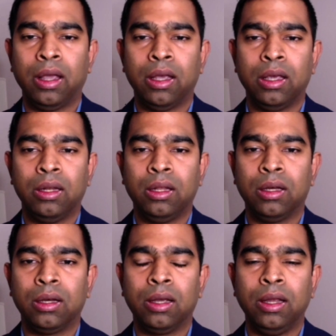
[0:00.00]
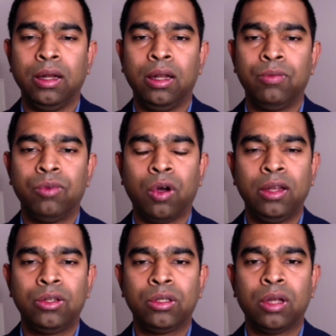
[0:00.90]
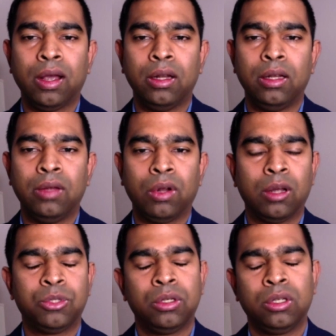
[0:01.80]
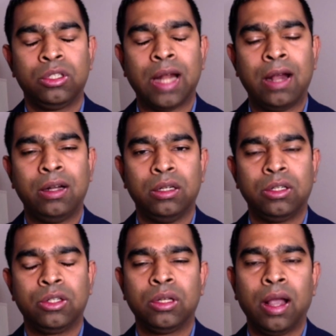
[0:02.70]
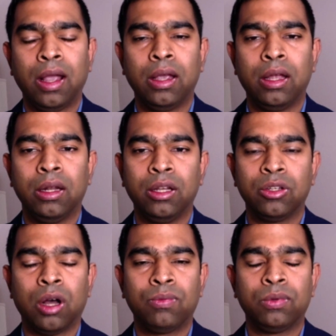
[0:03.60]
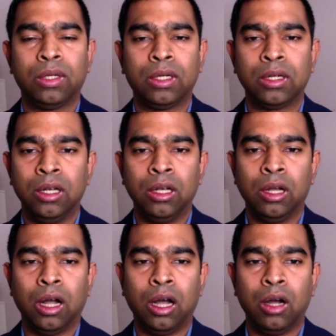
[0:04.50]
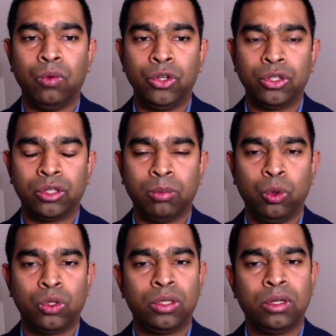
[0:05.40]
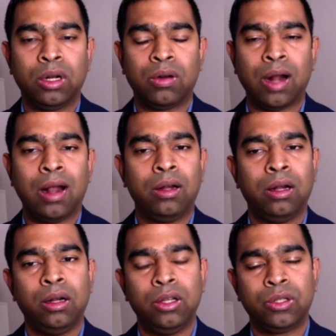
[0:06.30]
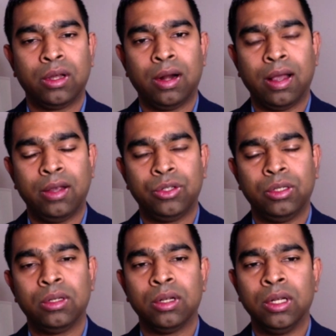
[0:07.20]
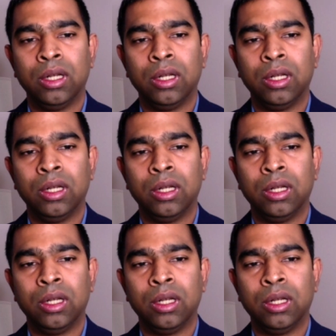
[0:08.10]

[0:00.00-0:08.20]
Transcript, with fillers: And uh, it defines and develops standards and the software uh, which supports the RAN disaggregation.